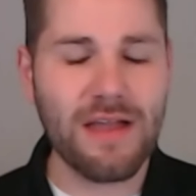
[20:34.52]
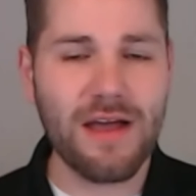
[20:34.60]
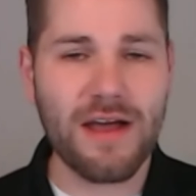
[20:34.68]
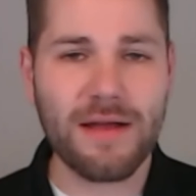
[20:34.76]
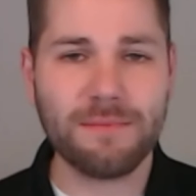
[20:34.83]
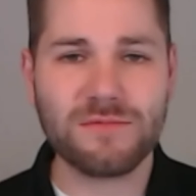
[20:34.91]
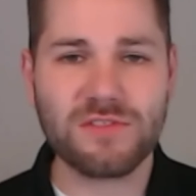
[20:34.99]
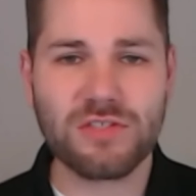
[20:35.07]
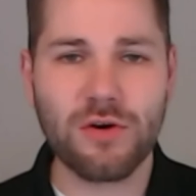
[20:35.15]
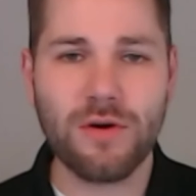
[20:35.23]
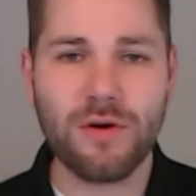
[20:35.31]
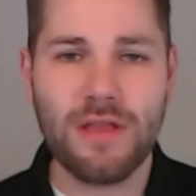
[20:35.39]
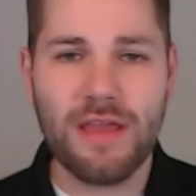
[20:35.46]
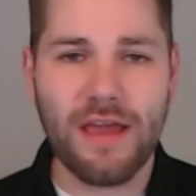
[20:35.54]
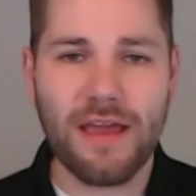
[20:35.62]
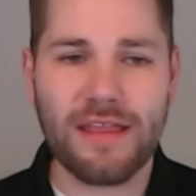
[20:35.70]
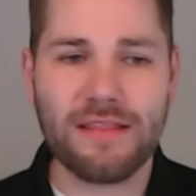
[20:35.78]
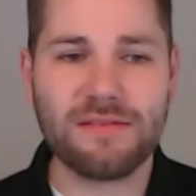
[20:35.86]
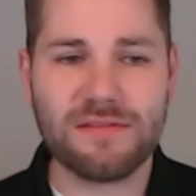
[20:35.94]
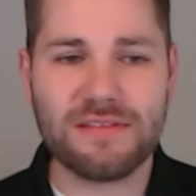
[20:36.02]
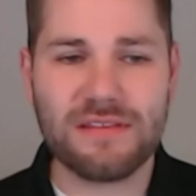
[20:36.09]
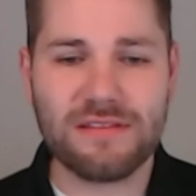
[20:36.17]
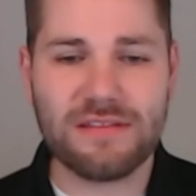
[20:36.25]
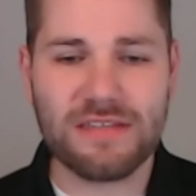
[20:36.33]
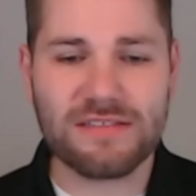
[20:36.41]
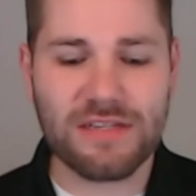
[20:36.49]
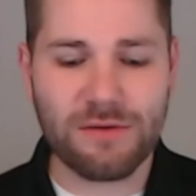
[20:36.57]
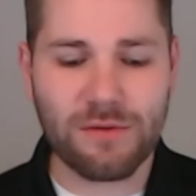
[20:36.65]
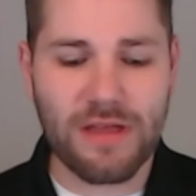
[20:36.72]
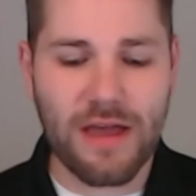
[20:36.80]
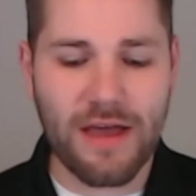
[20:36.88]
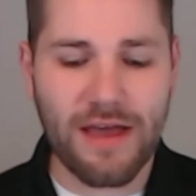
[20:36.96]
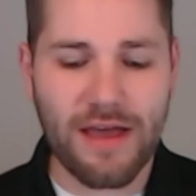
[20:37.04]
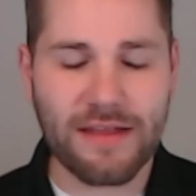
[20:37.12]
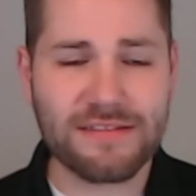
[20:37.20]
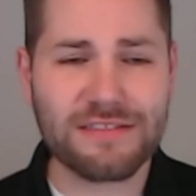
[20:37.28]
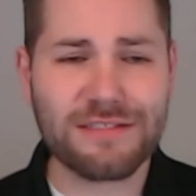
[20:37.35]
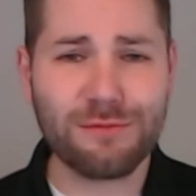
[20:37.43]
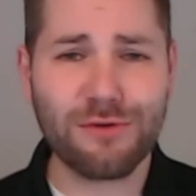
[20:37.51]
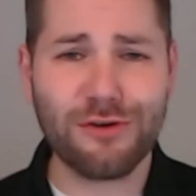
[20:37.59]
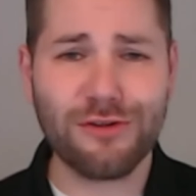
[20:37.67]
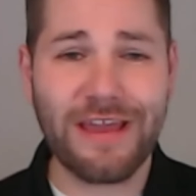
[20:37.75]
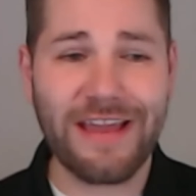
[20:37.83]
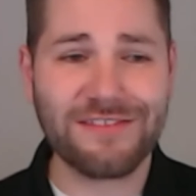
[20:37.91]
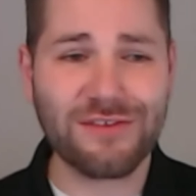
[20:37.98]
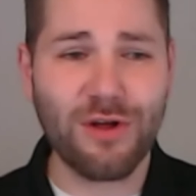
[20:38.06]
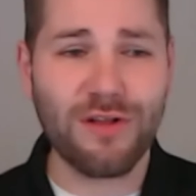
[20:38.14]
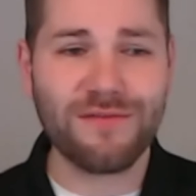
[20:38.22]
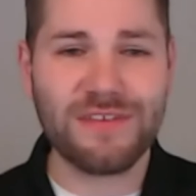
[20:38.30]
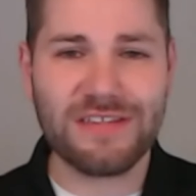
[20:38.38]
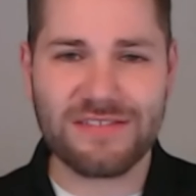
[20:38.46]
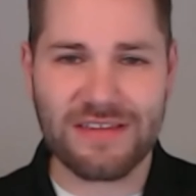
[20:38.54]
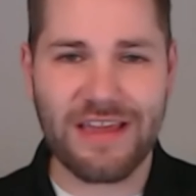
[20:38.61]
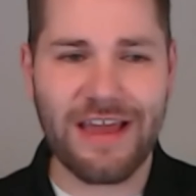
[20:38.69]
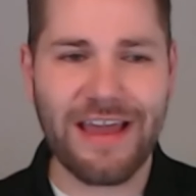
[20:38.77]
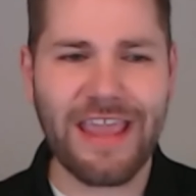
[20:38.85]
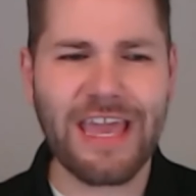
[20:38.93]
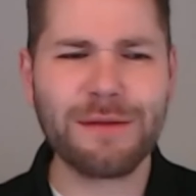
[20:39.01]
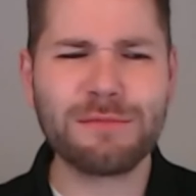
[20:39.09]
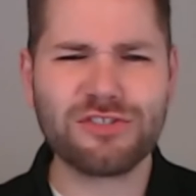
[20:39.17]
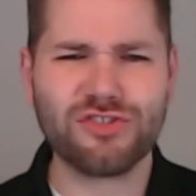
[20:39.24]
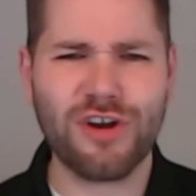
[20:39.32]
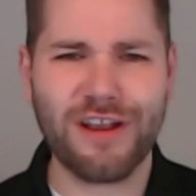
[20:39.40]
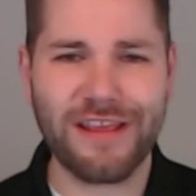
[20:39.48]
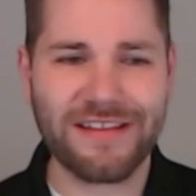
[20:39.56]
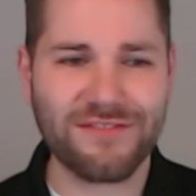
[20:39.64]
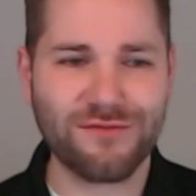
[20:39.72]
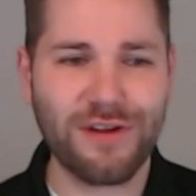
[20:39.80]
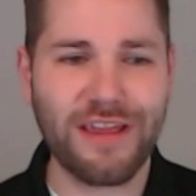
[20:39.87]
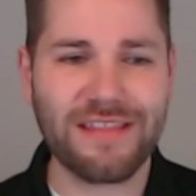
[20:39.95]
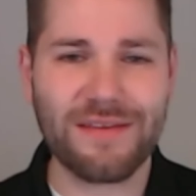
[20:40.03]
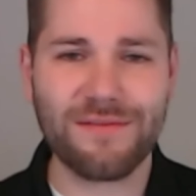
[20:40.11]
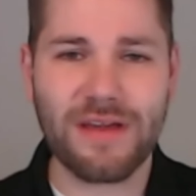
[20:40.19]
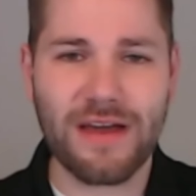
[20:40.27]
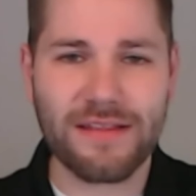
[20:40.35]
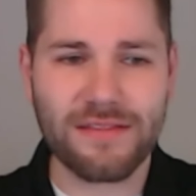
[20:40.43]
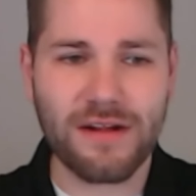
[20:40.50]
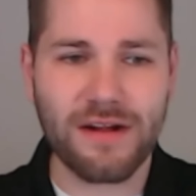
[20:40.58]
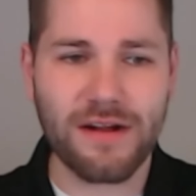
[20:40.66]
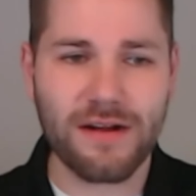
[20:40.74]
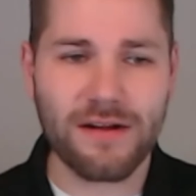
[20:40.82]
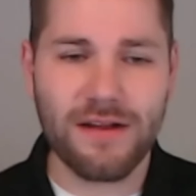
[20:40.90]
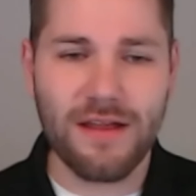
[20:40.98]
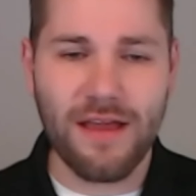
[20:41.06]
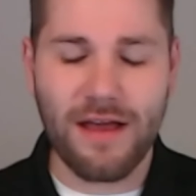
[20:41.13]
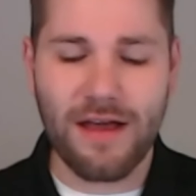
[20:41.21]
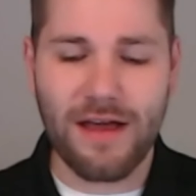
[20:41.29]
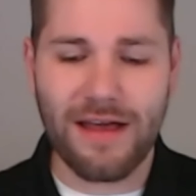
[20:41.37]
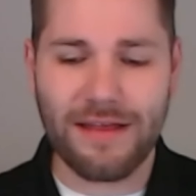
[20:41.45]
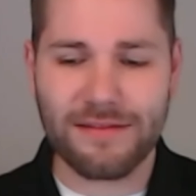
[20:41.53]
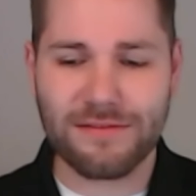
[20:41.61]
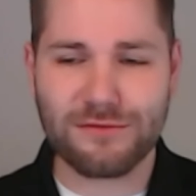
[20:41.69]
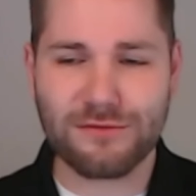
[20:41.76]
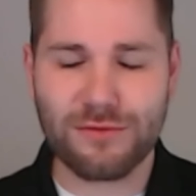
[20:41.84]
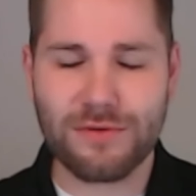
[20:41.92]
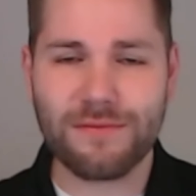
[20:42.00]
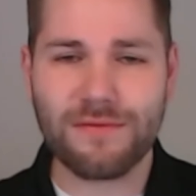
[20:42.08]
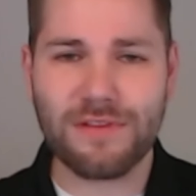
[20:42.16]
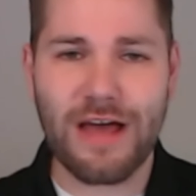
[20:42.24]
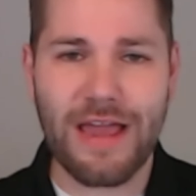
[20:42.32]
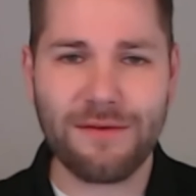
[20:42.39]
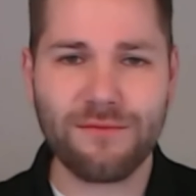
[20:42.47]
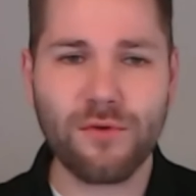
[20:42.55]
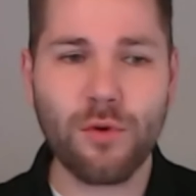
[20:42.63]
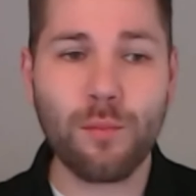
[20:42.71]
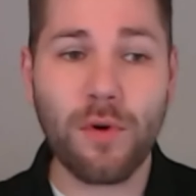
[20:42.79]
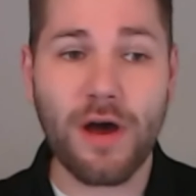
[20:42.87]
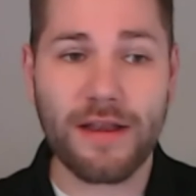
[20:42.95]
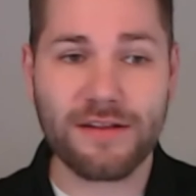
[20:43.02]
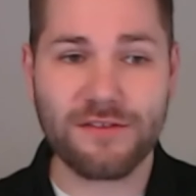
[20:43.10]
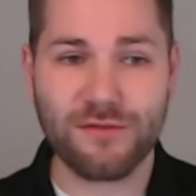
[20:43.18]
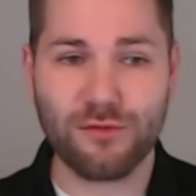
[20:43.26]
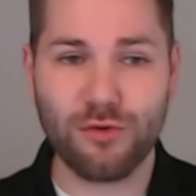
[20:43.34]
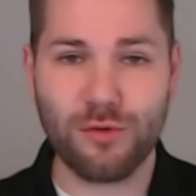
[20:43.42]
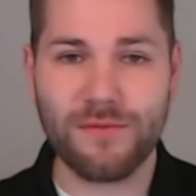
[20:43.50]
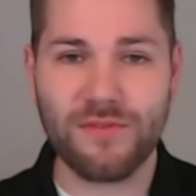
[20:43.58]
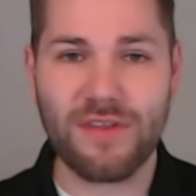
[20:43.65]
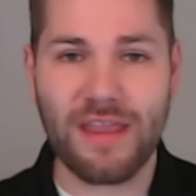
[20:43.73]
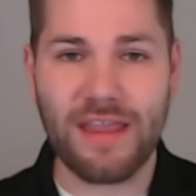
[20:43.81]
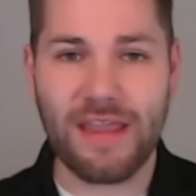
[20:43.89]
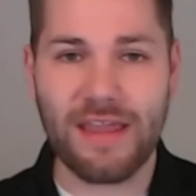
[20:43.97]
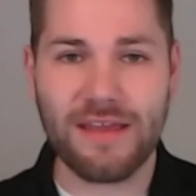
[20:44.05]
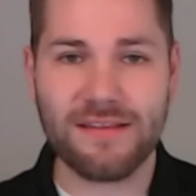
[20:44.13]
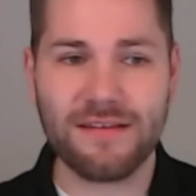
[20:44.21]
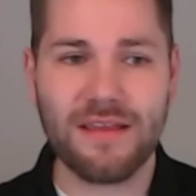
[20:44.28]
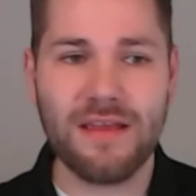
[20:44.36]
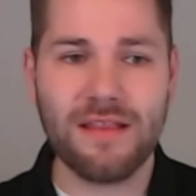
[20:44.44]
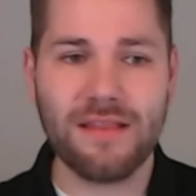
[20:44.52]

So Disney World has all of these animatronics, right? They've got their sort of live robotics groups, and